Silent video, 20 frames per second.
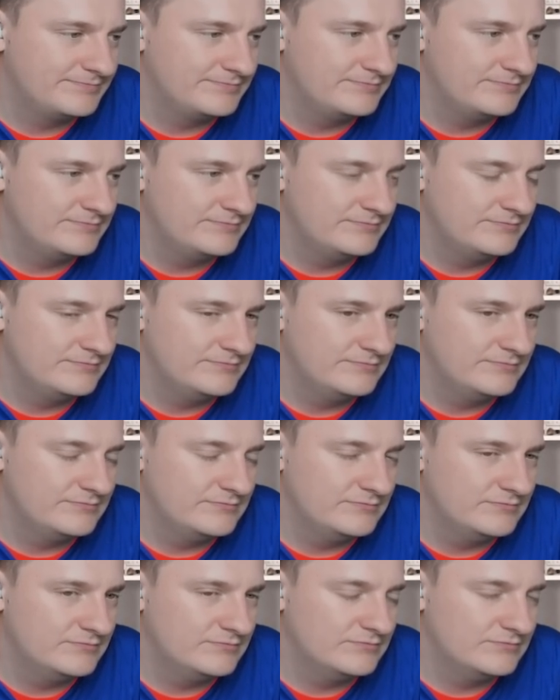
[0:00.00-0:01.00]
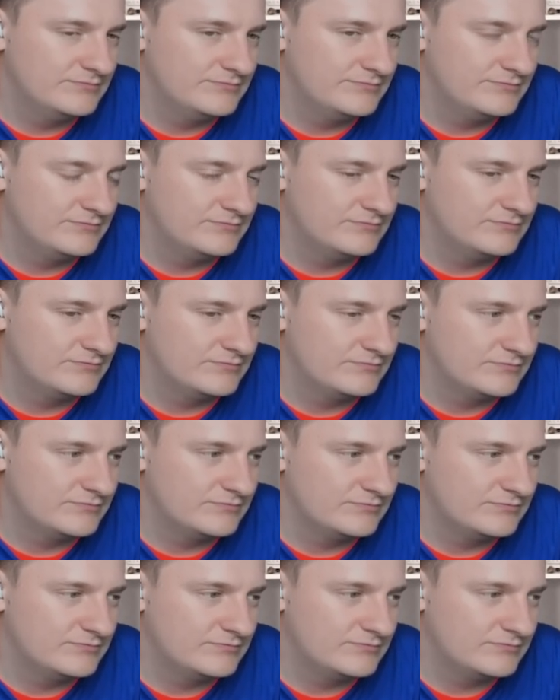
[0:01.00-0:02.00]

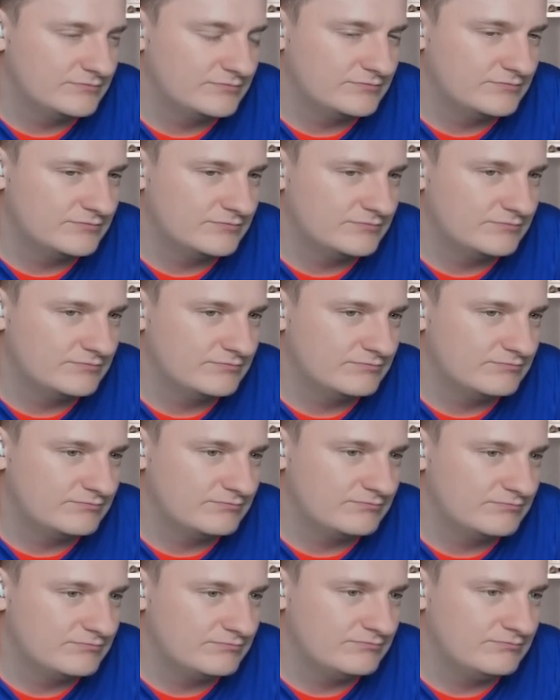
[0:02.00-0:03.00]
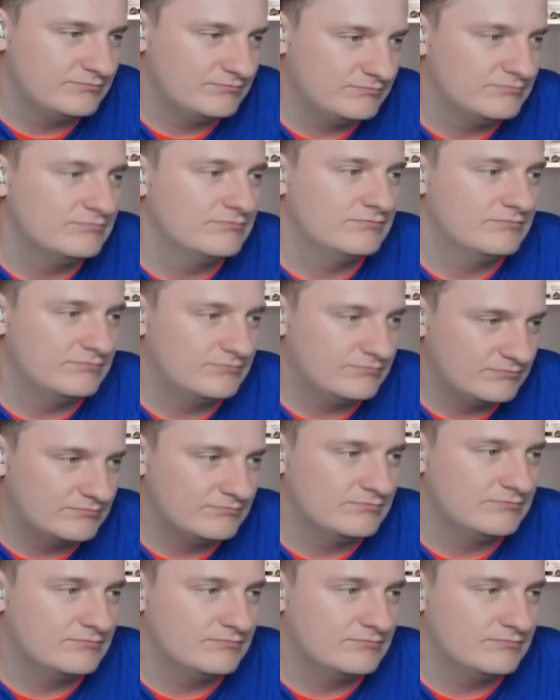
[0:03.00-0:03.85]
No words are spoken by the person on screen.